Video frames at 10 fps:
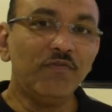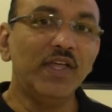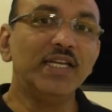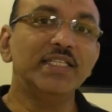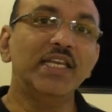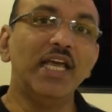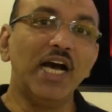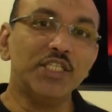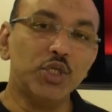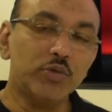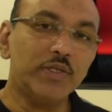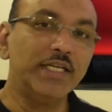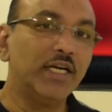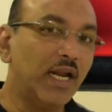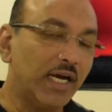there is any
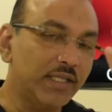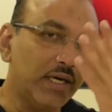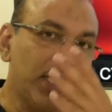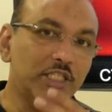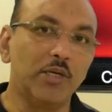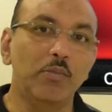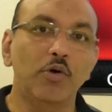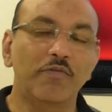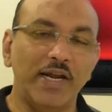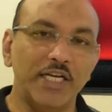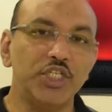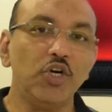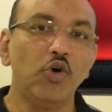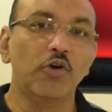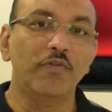associated other nasal bone fracture,
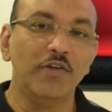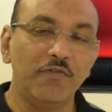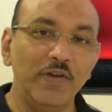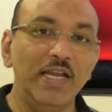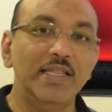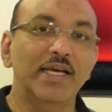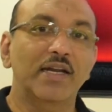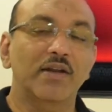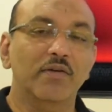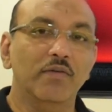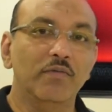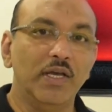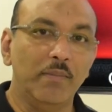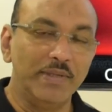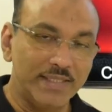or we feel that we
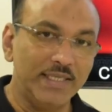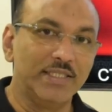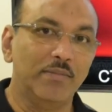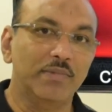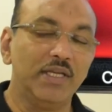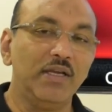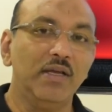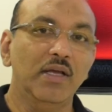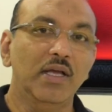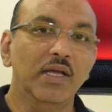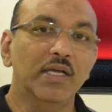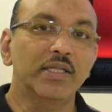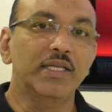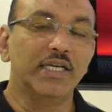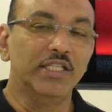are missing something,
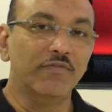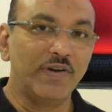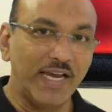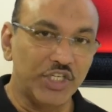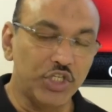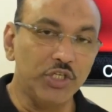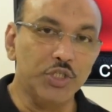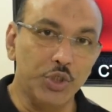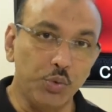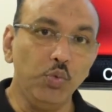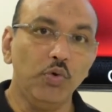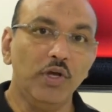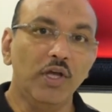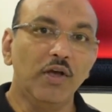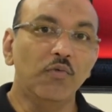there is other fractures too,
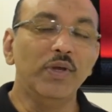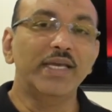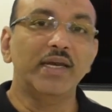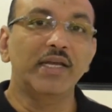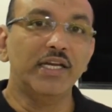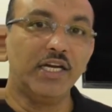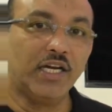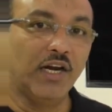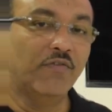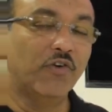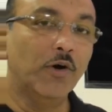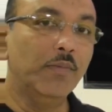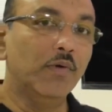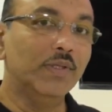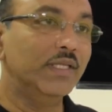we can get it
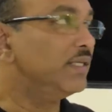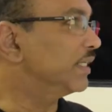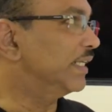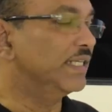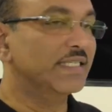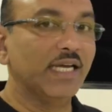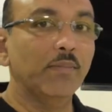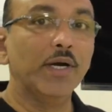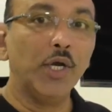confirmed with a CT scan. But